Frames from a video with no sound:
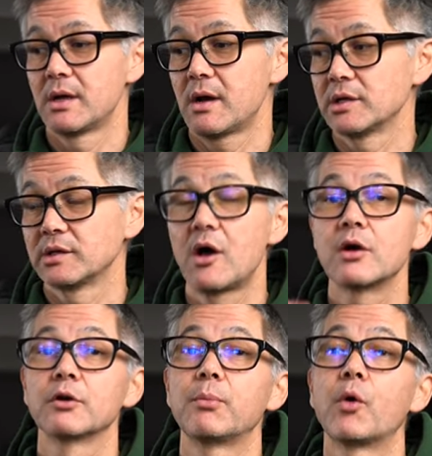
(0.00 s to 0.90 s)
on
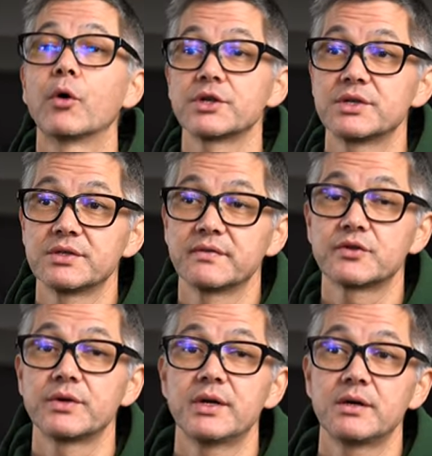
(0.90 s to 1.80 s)
longer portions of
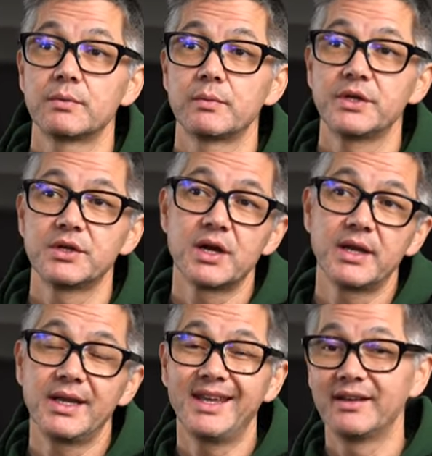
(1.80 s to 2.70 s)
trail when you're
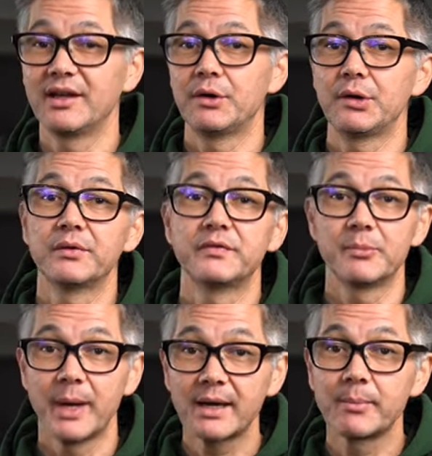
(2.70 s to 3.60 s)
not in and out of your
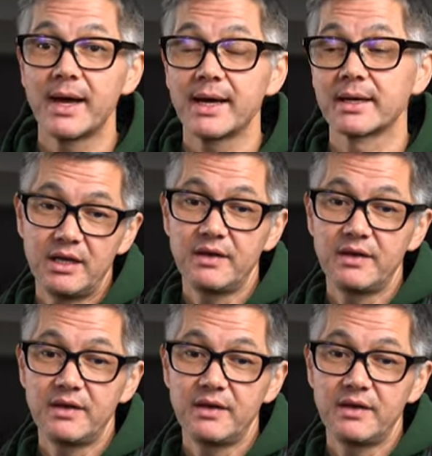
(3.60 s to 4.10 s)
backpack.